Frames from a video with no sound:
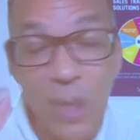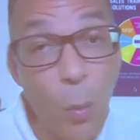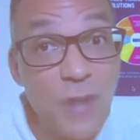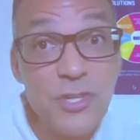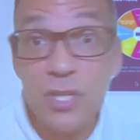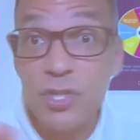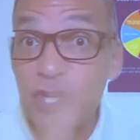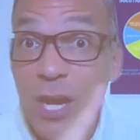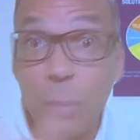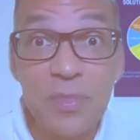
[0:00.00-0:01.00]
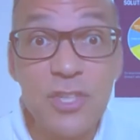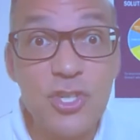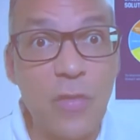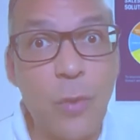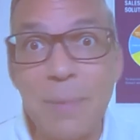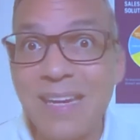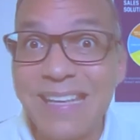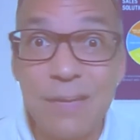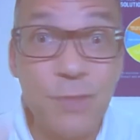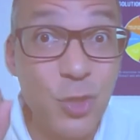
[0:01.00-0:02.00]
I want you to share with each other. I'm going
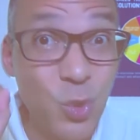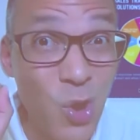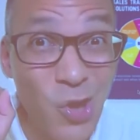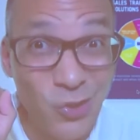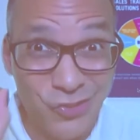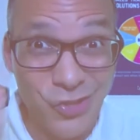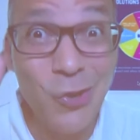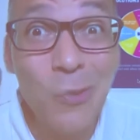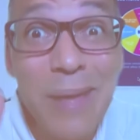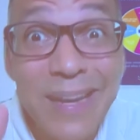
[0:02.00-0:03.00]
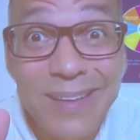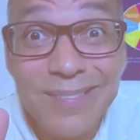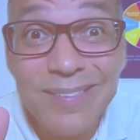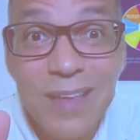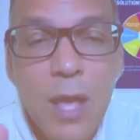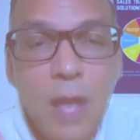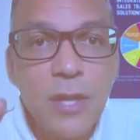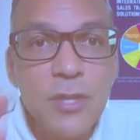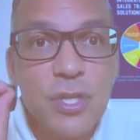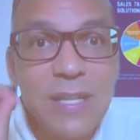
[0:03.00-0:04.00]
to give you 2 minutes
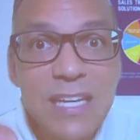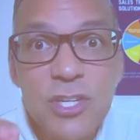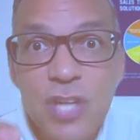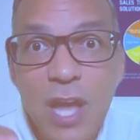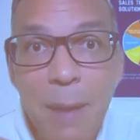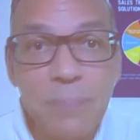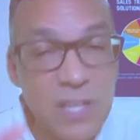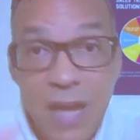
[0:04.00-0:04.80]
to each come up